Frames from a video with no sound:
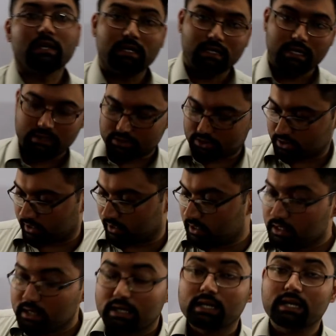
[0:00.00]
let's
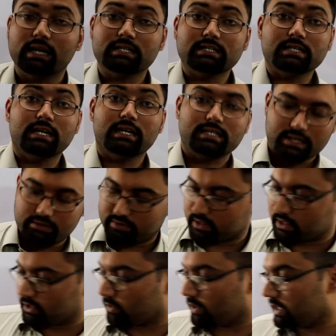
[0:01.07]
let's let's have
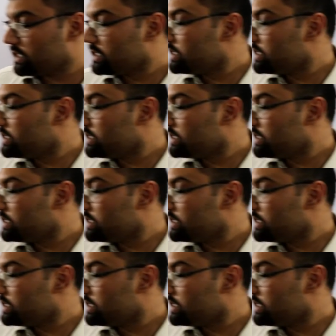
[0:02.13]
another word.